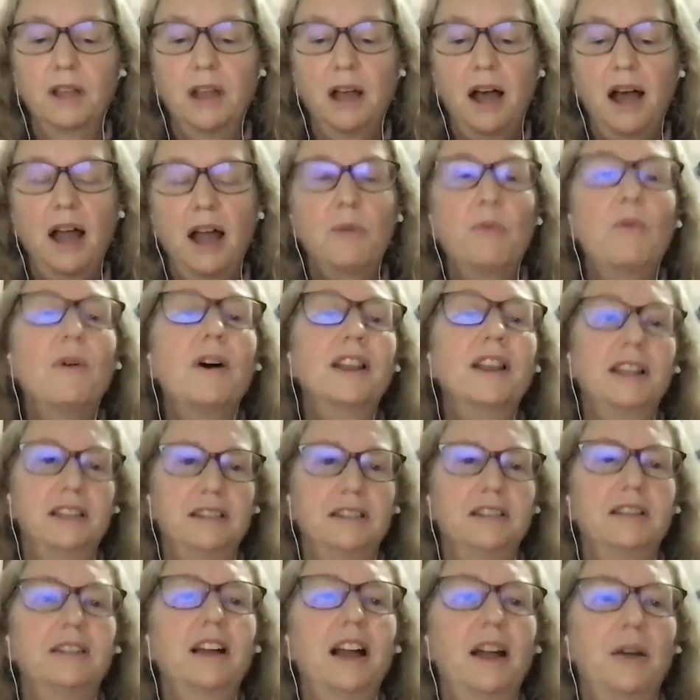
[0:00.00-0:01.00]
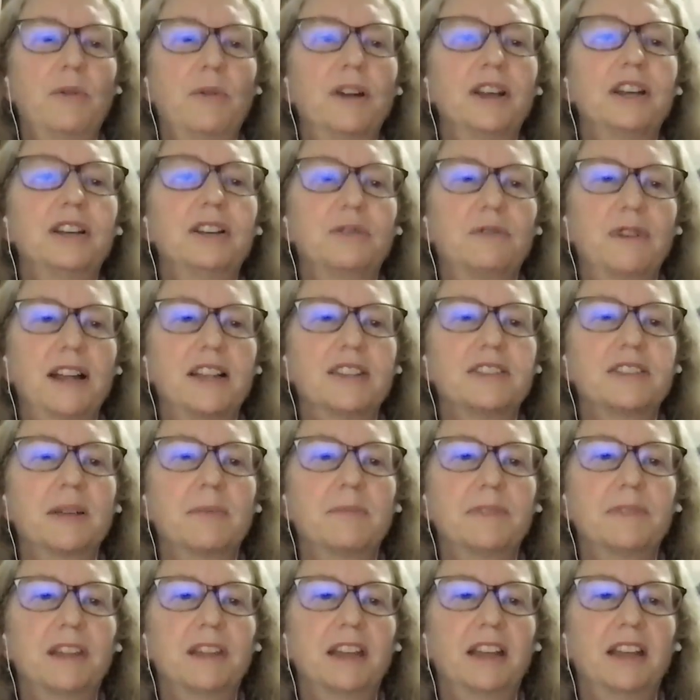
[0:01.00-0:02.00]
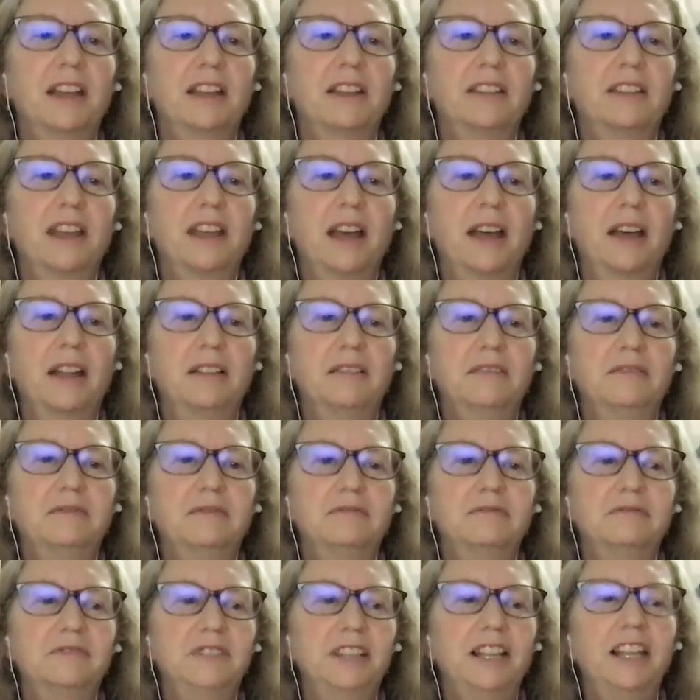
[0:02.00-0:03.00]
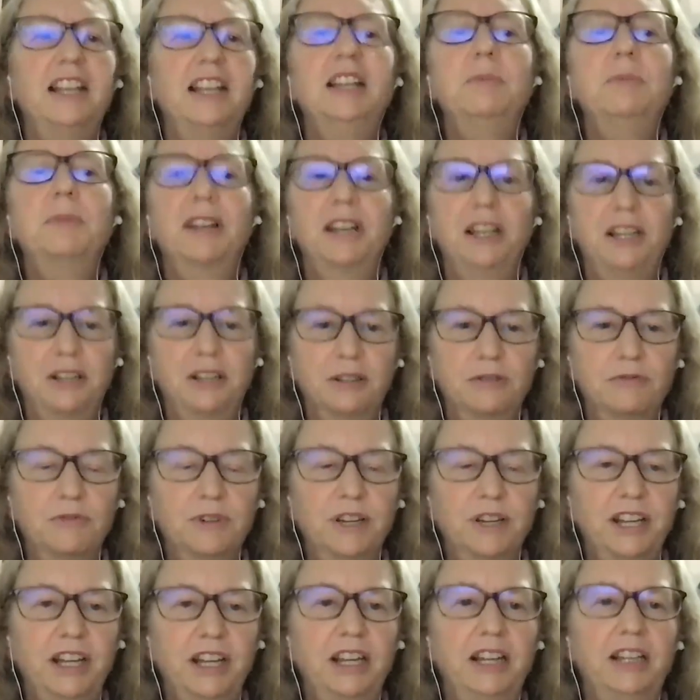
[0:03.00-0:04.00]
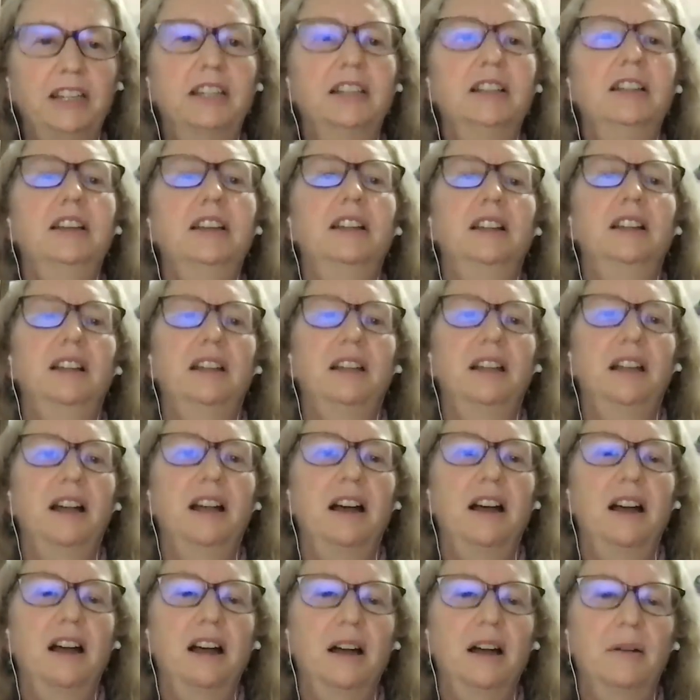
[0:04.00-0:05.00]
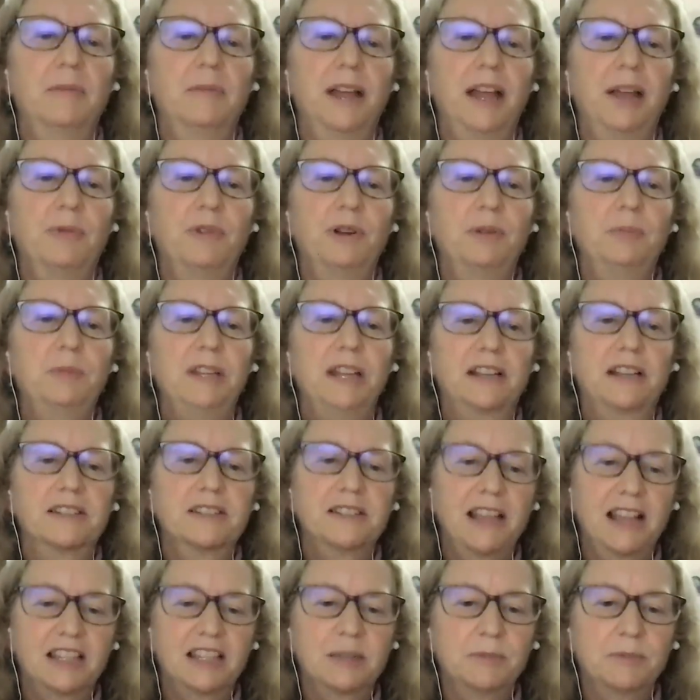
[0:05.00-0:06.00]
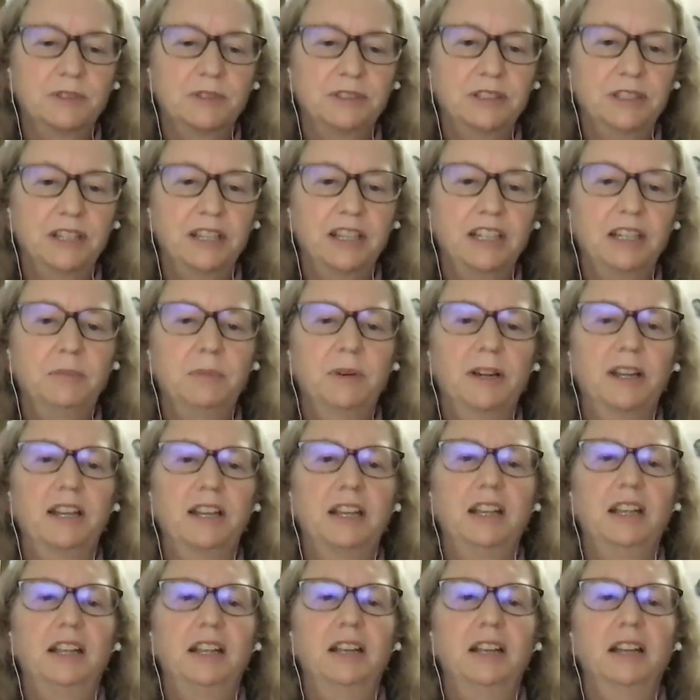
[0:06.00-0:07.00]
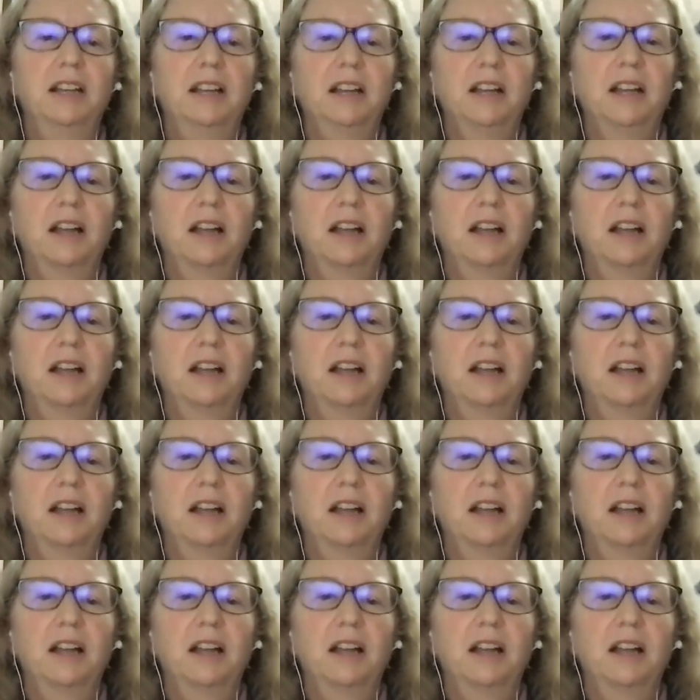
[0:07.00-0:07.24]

I wanted to write something that anybody could read and would be accessible to anybody,